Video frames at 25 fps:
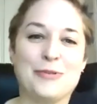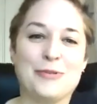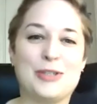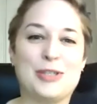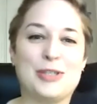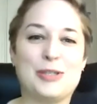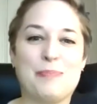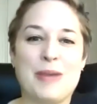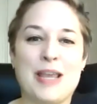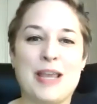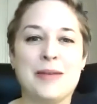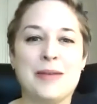
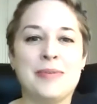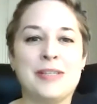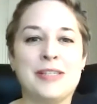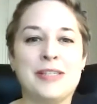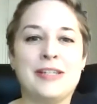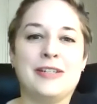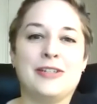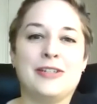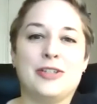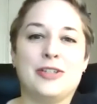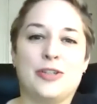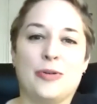SPAM is
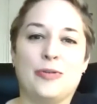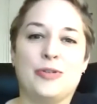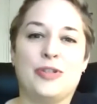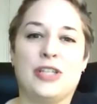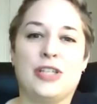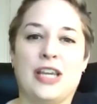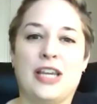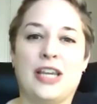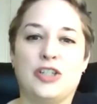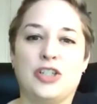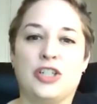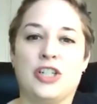an
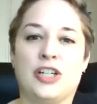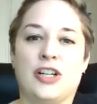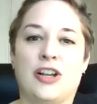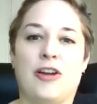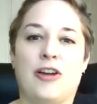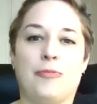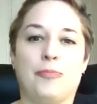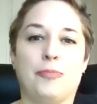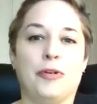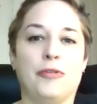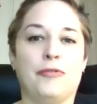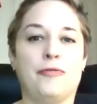association
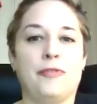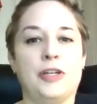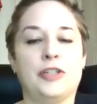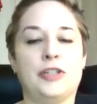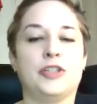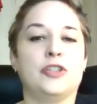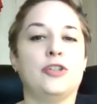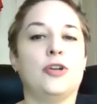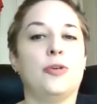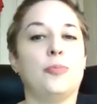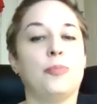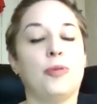of
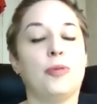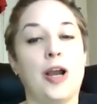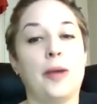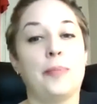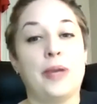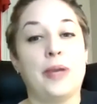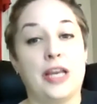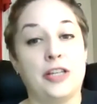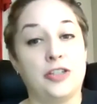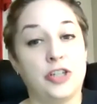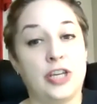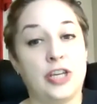professional
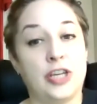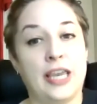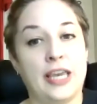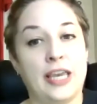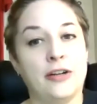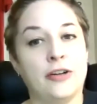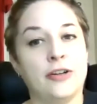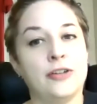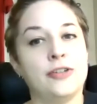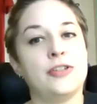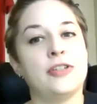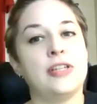prop
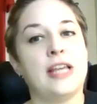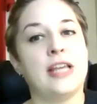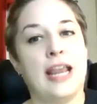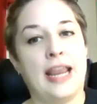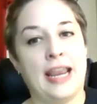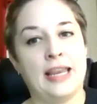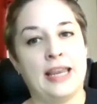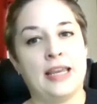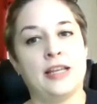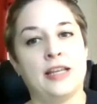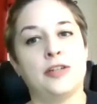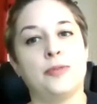educators
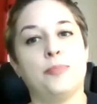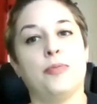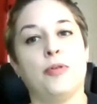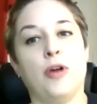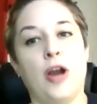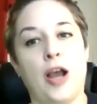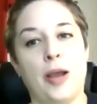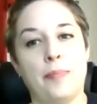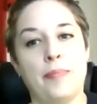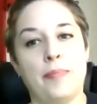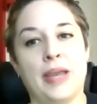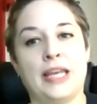and
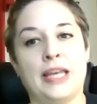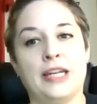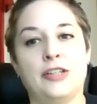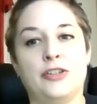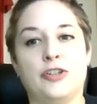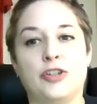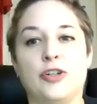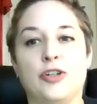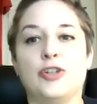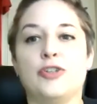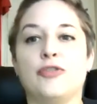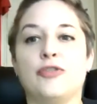prop
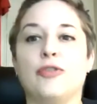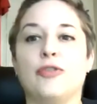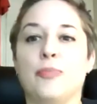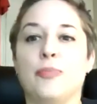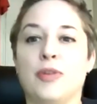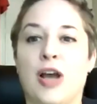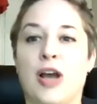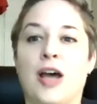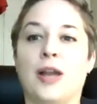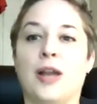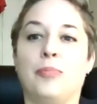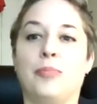managers
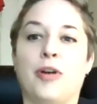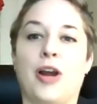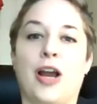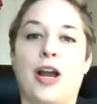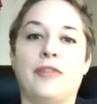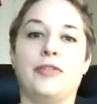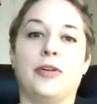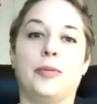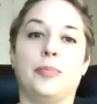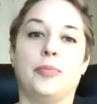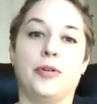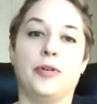from
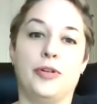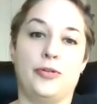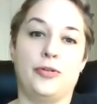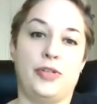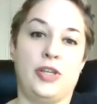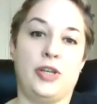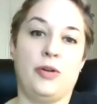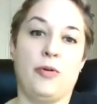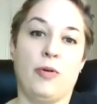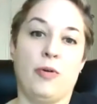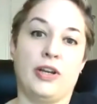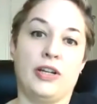nonprofit
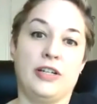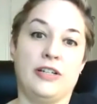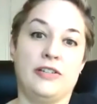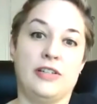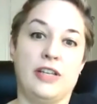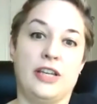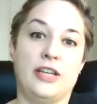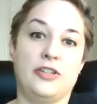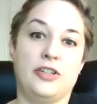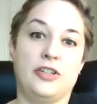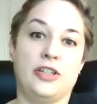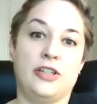producing
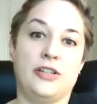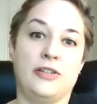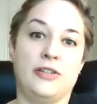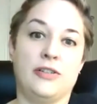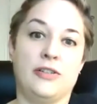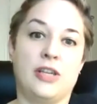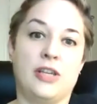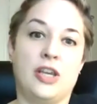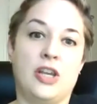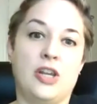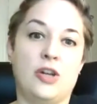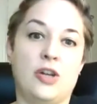
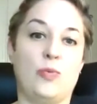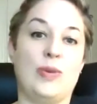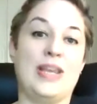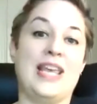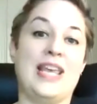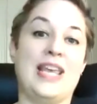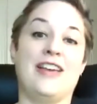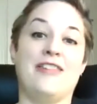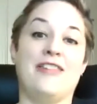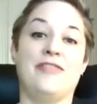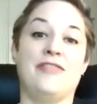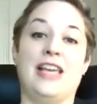organizations. We
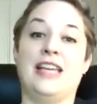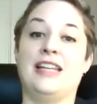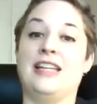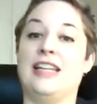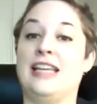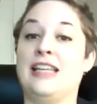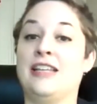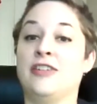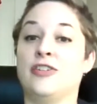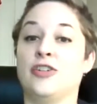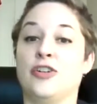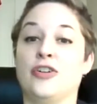have an
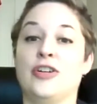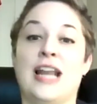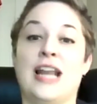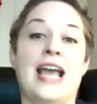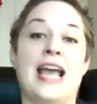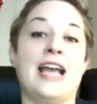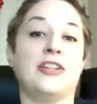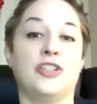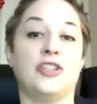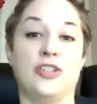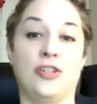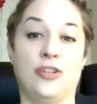
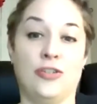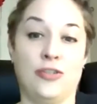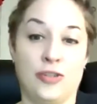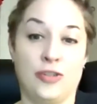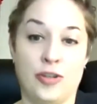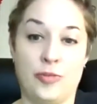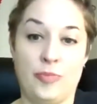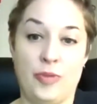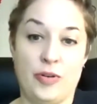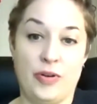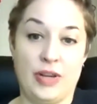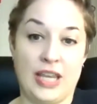international
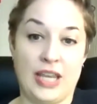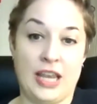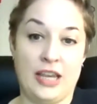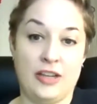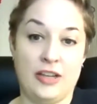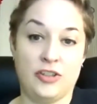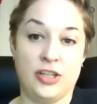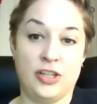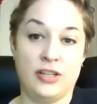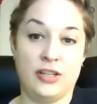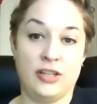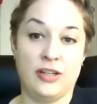
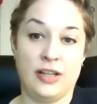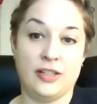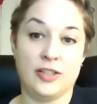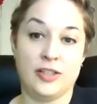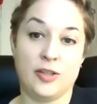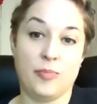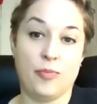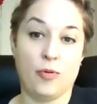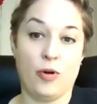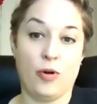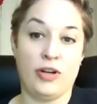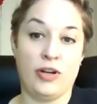communication and
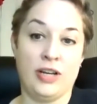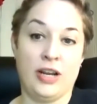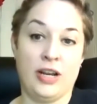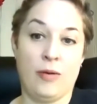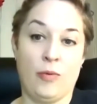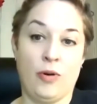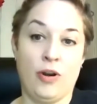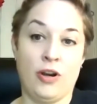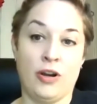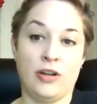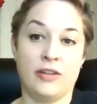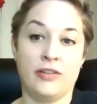support
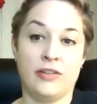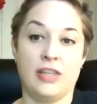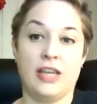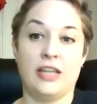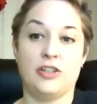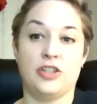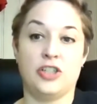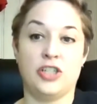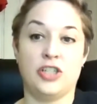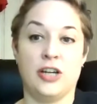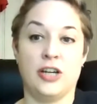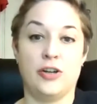network
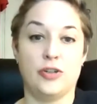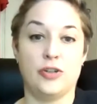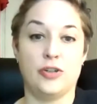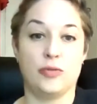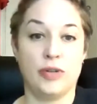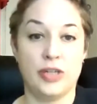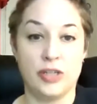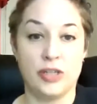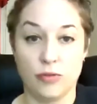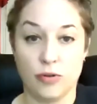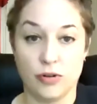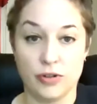that shares
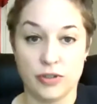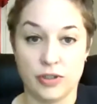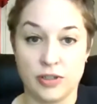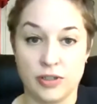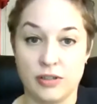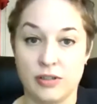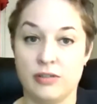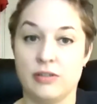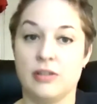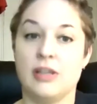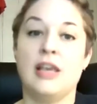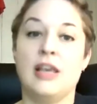
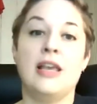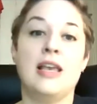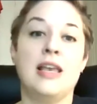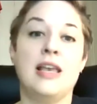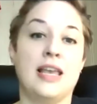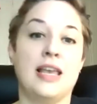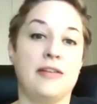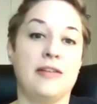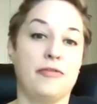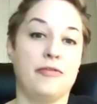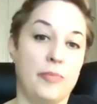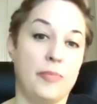resources,
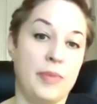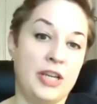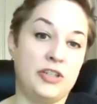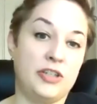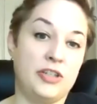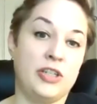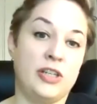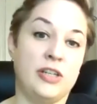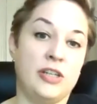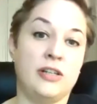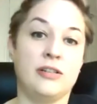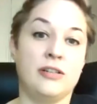
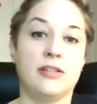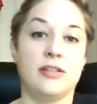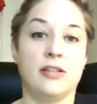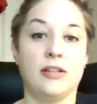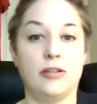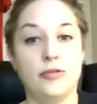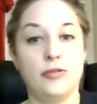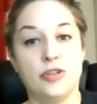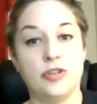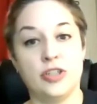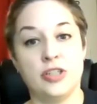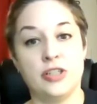information,
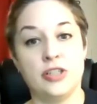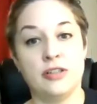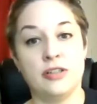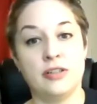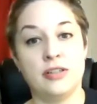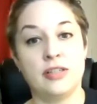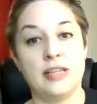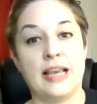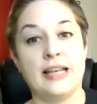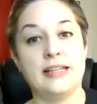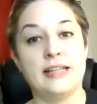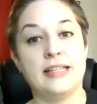
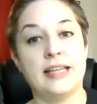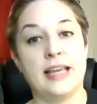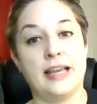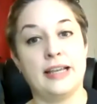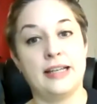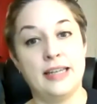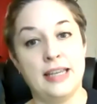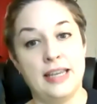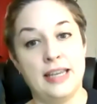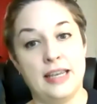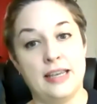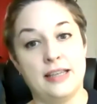solutions, and
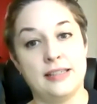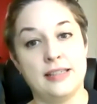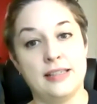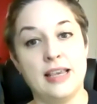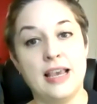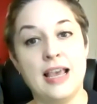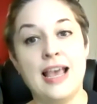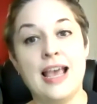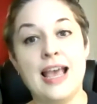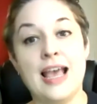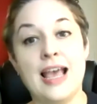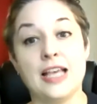techniques,
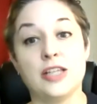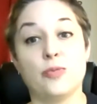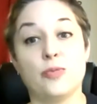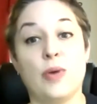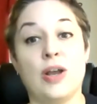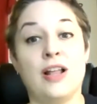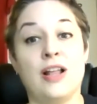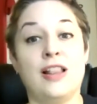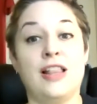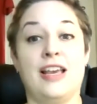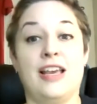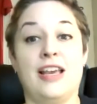as
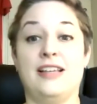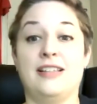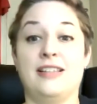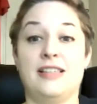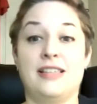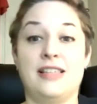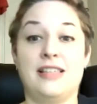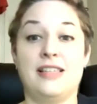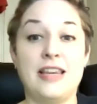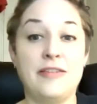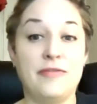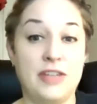well
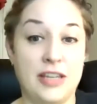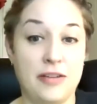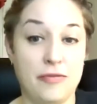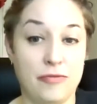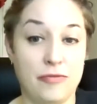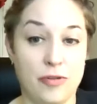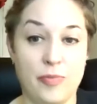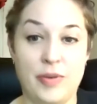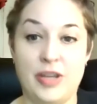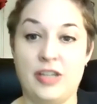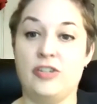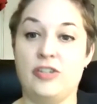as safety
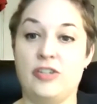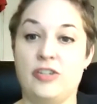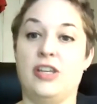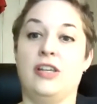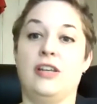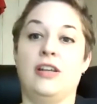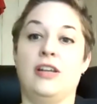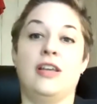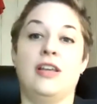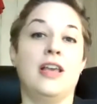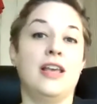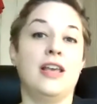
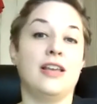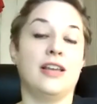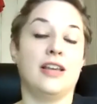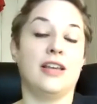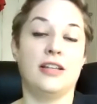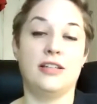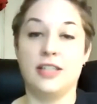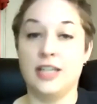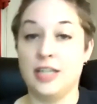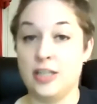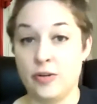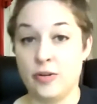information,
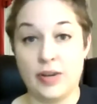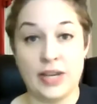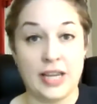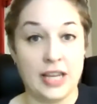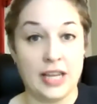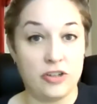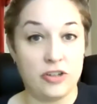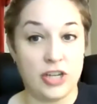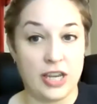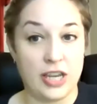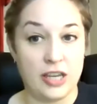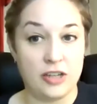continuing
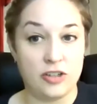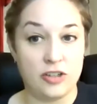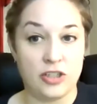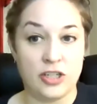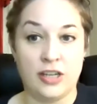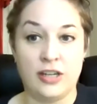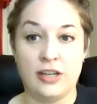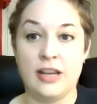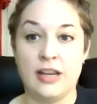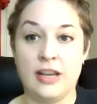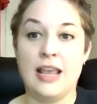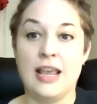
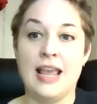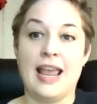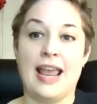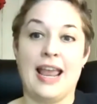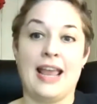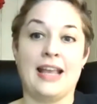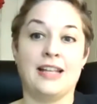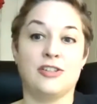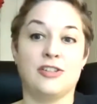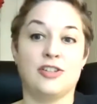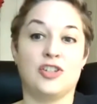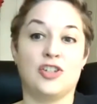education,
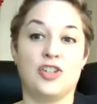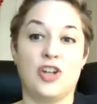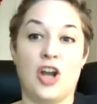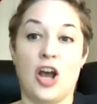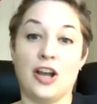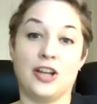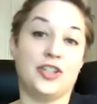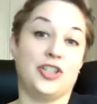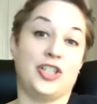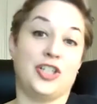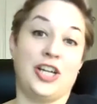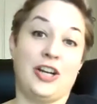and
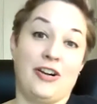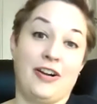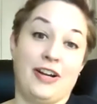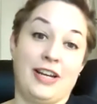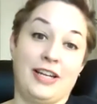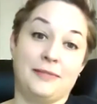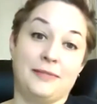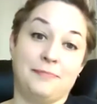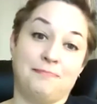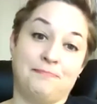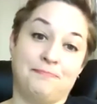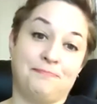stock
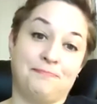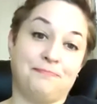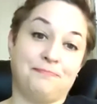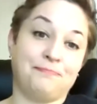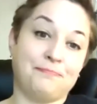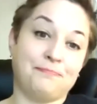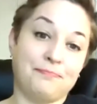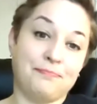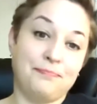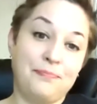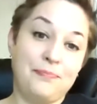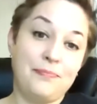sharing.
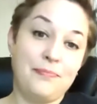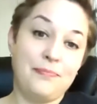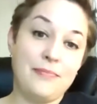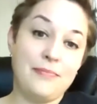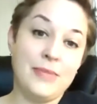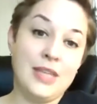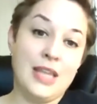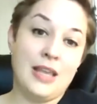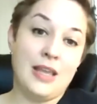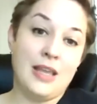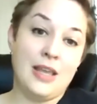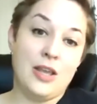
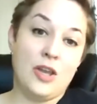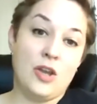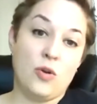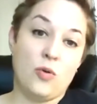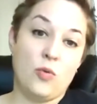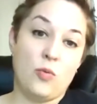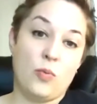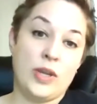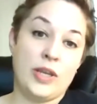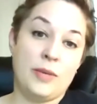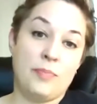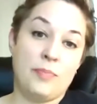We